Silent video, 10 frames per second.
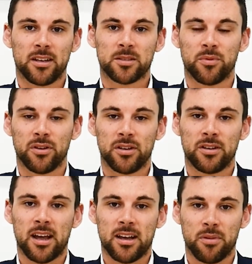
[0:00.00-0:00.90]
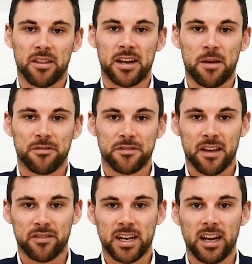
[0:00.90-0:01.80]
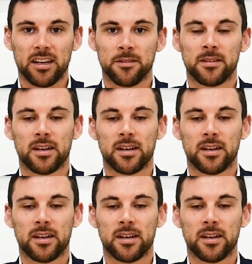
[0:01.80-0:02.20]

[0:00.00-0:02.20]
expert by the name of David Allen,